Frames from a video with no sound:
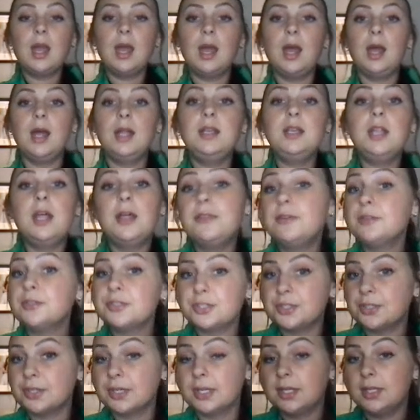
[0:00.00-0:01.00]
Another
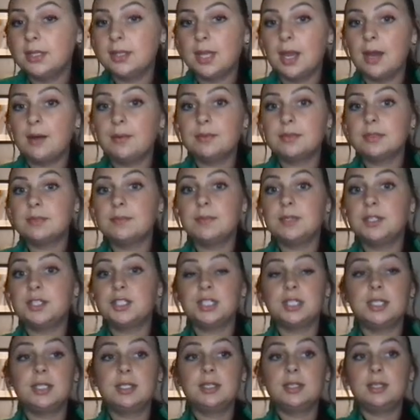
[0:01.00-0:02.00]
strength that was
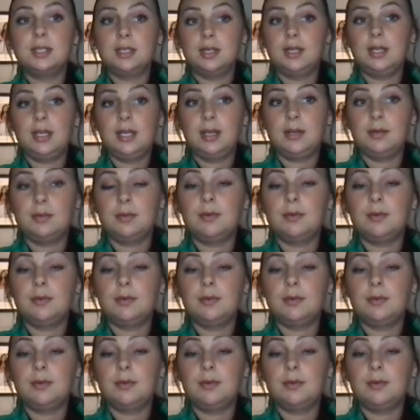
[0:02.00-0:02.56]
mentioned in a